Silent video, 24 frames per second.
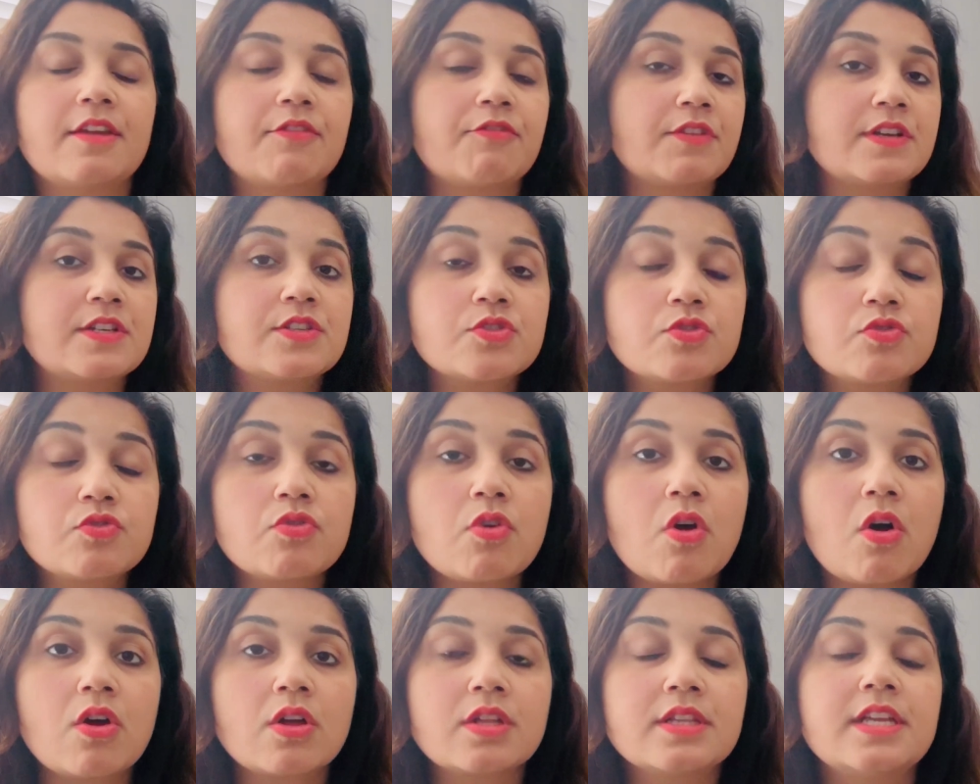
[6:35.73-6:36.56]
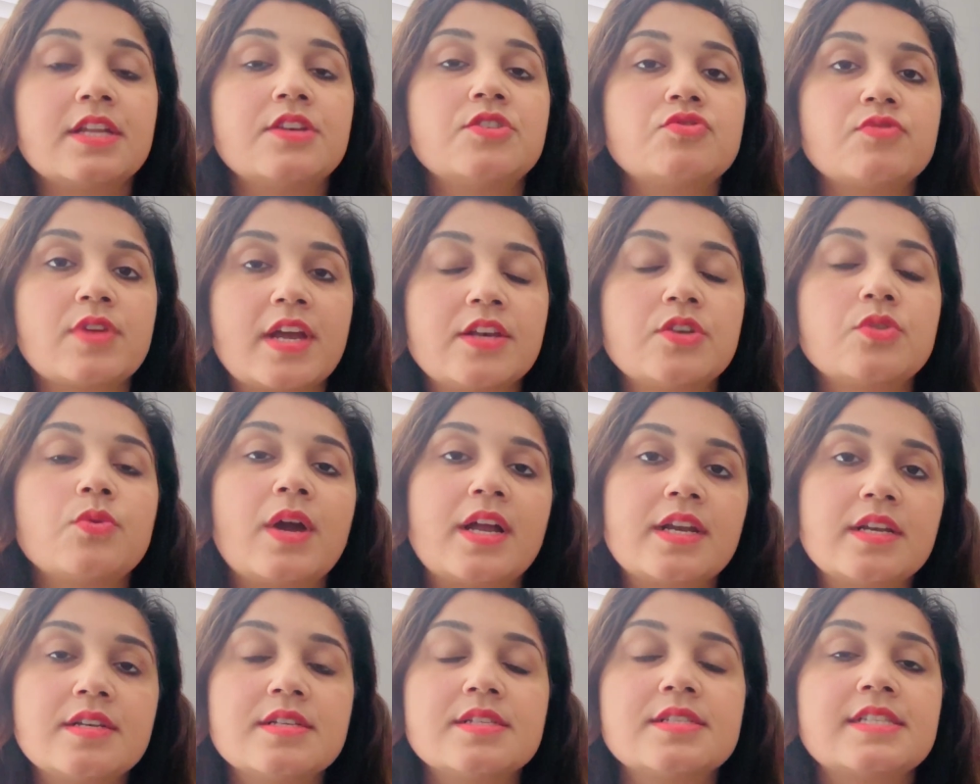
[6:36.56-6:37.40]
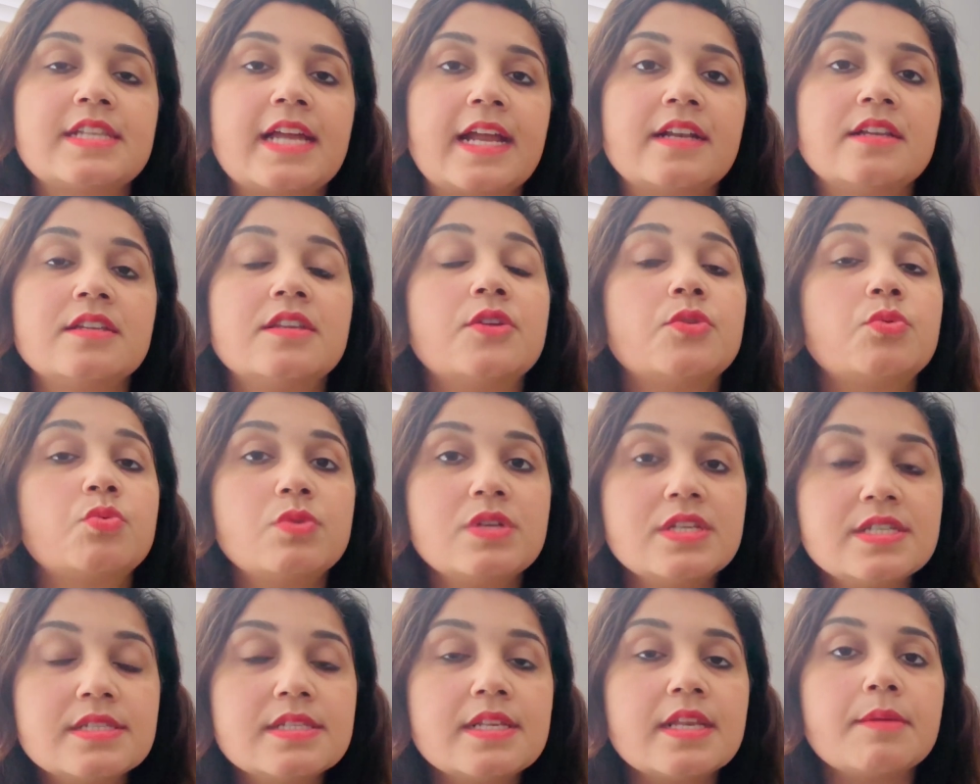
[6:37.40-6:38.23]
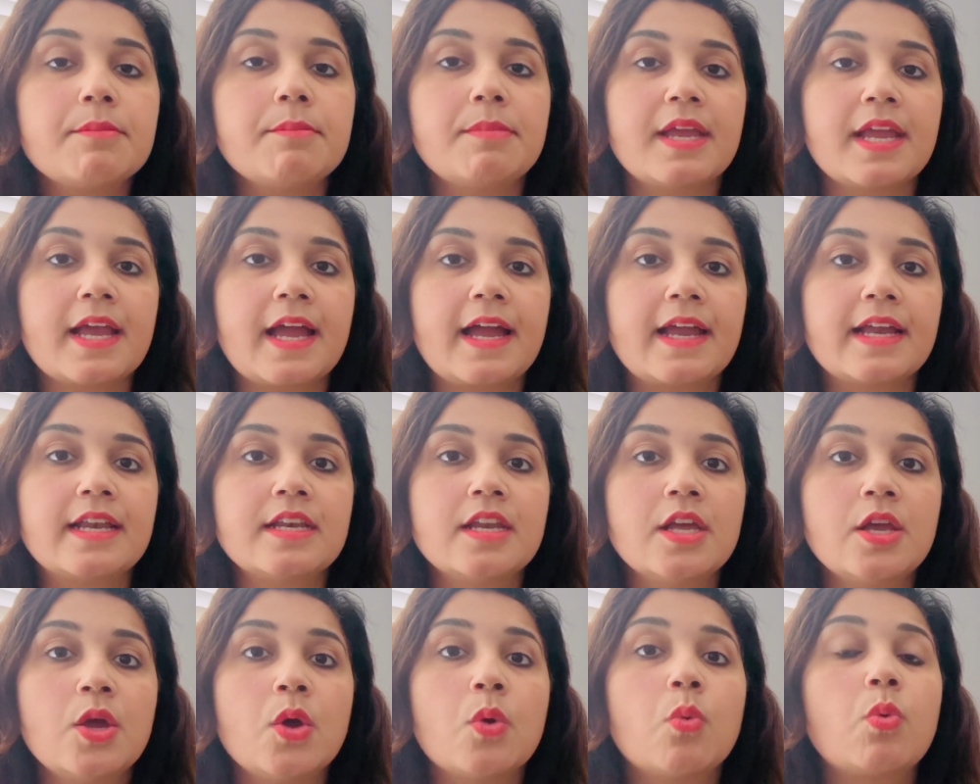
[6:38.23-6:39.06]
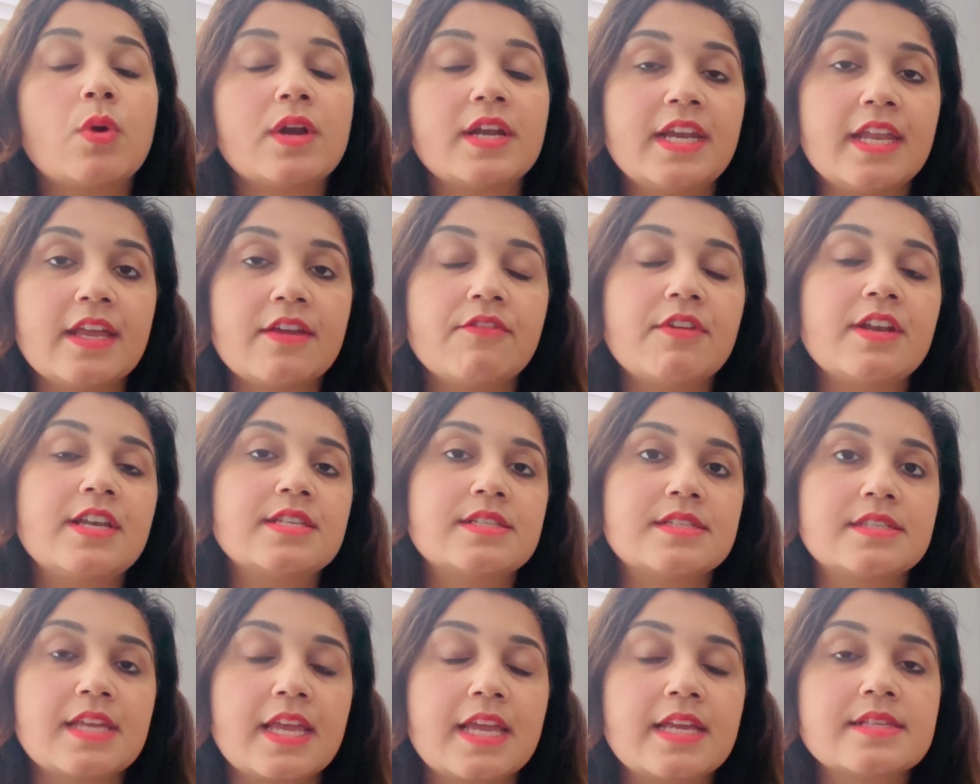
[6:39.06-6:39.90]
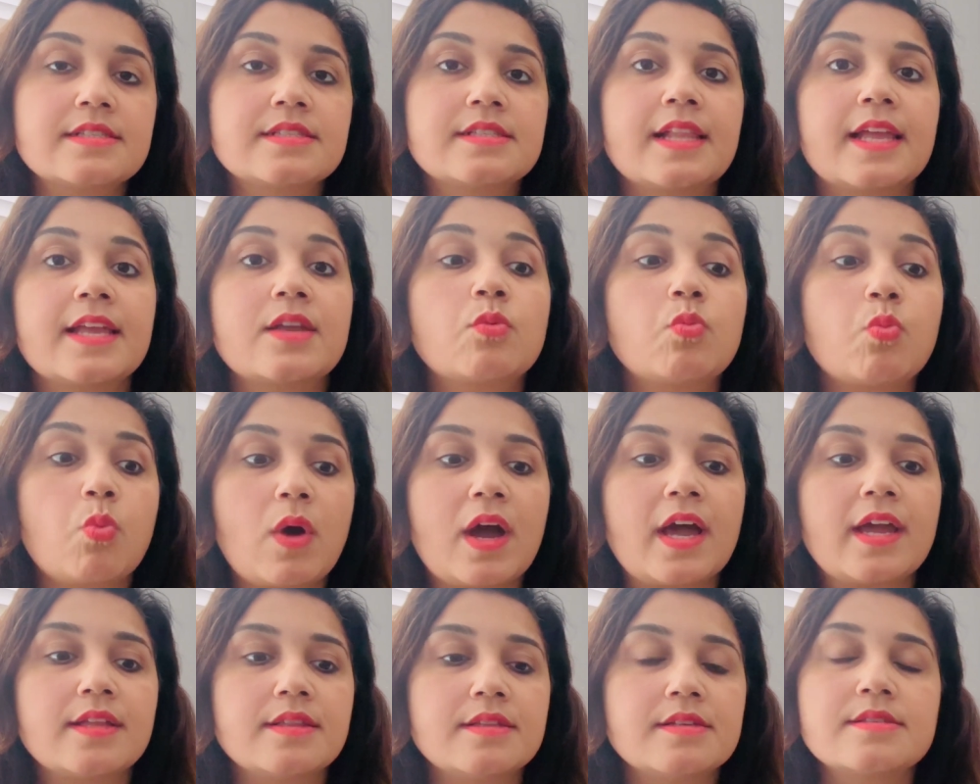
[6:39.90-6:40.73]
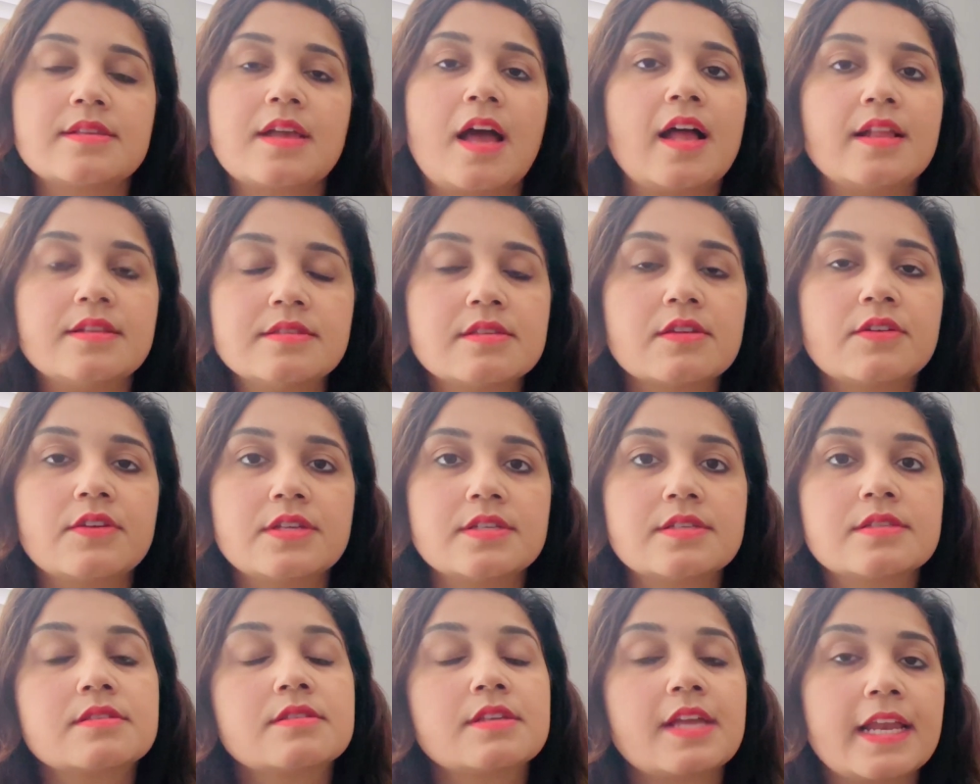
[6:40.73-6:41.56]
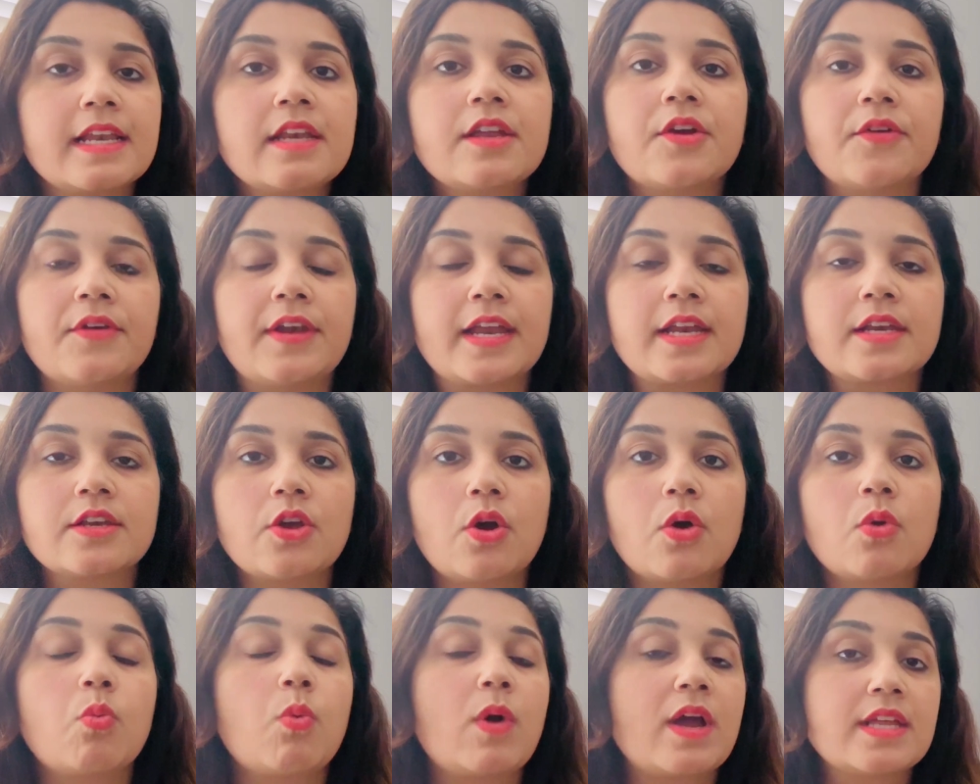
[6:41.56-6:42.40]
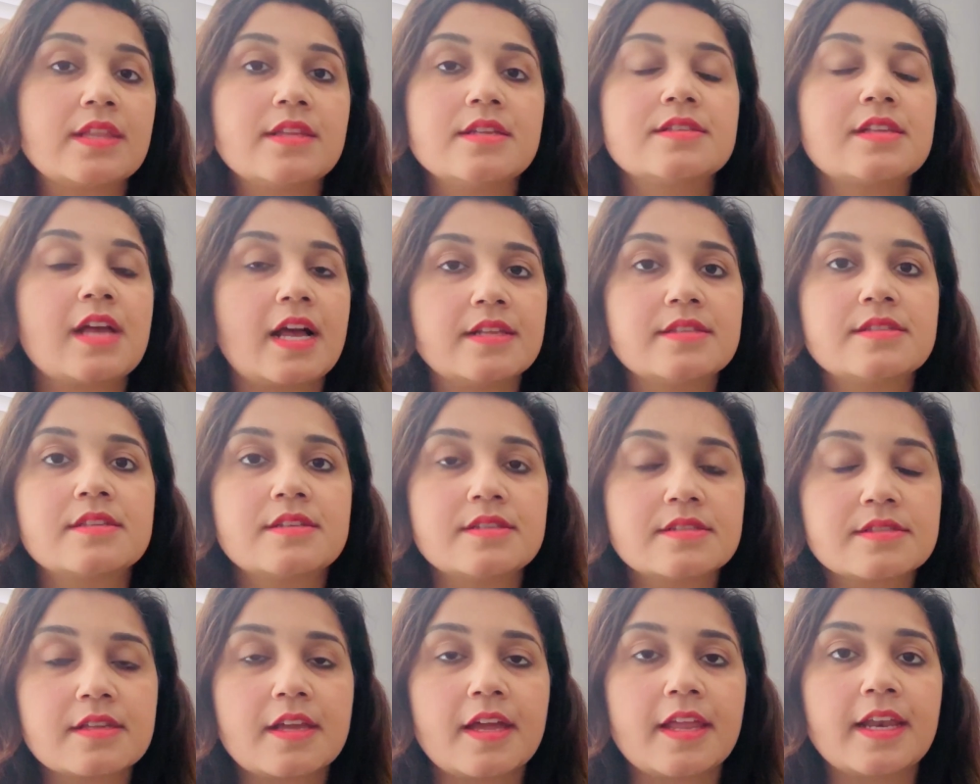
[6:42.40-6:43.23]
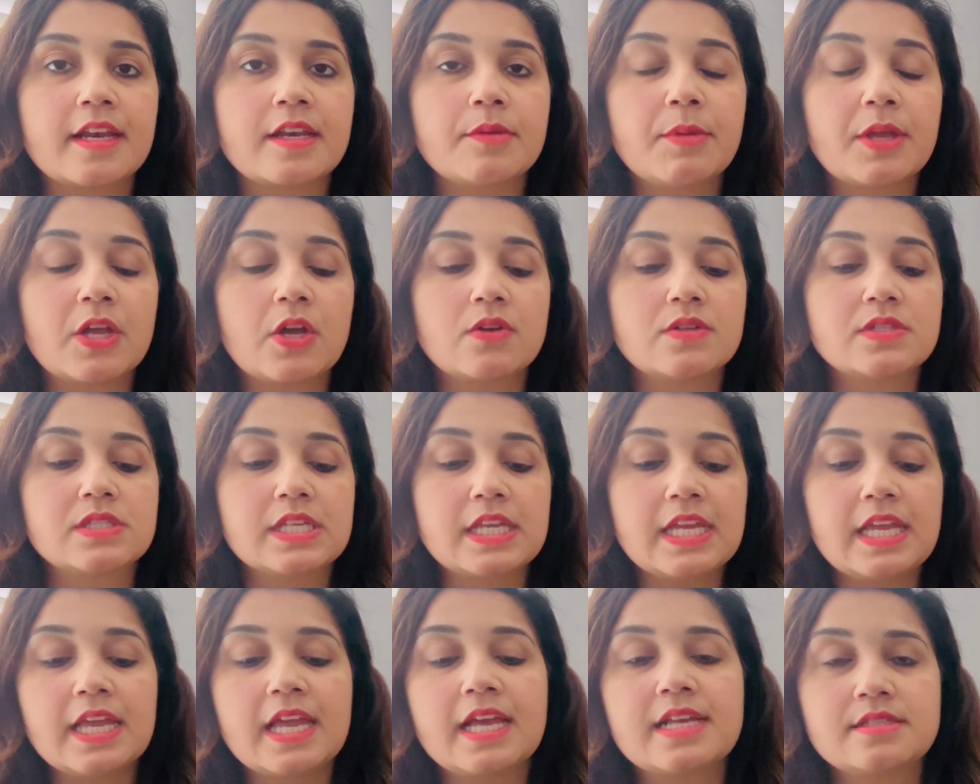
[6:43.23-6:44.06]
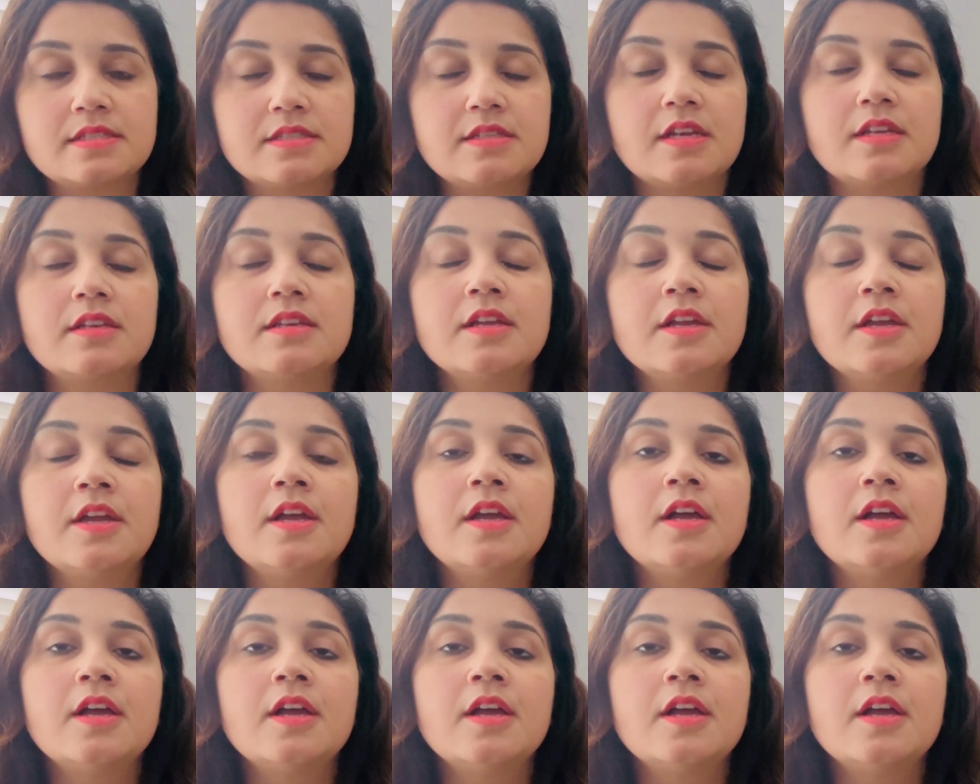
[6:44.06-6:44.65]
If it's wrong, then try to understand the reasoning behind what David says, like why this answer is incorrect or why this answer is correct, because he has done